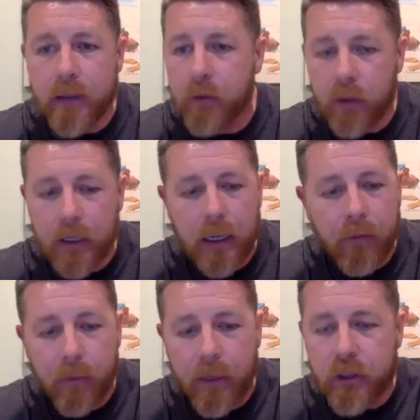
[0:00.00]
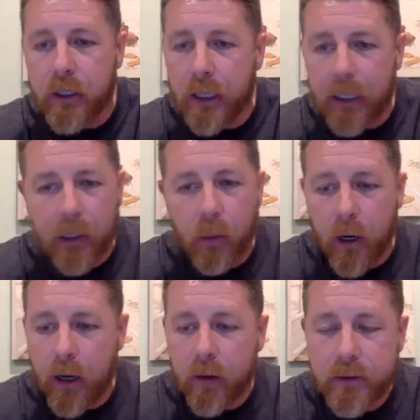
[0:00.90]
If you get information
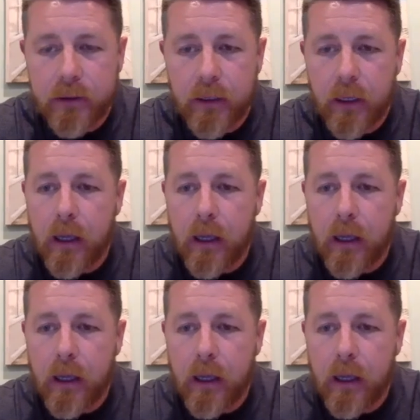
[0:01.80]
anywhere else,